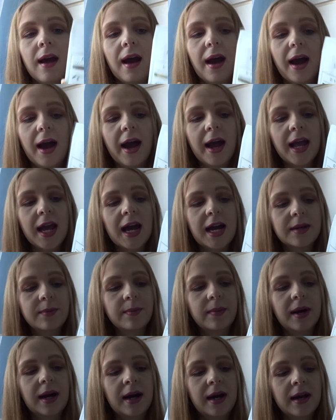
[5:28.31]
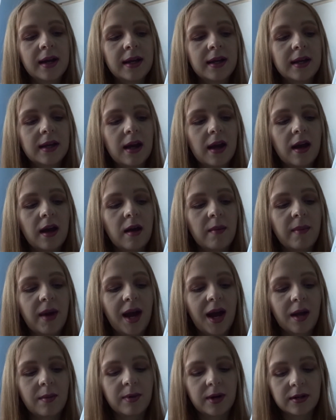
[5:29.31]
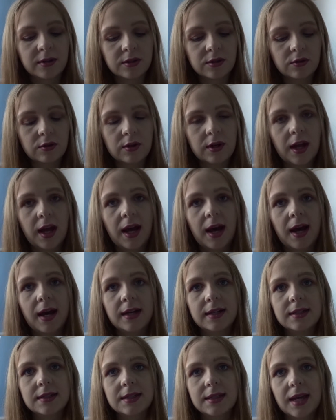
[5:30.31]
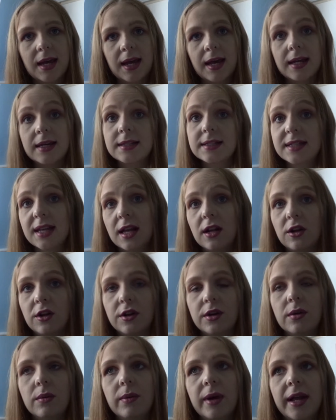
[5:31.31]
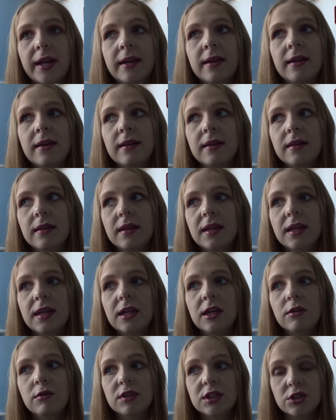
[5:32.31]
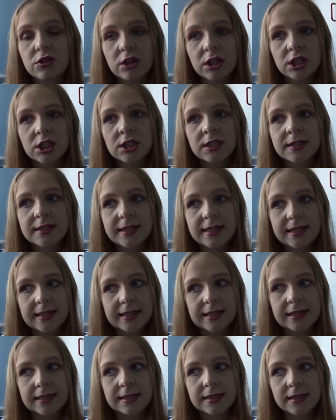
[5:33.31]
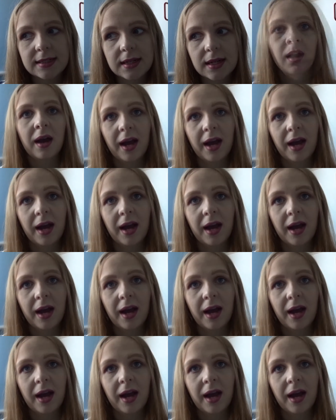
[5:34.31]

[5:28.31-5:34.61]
I had my eyebrows done at a salon when the restrictions eased.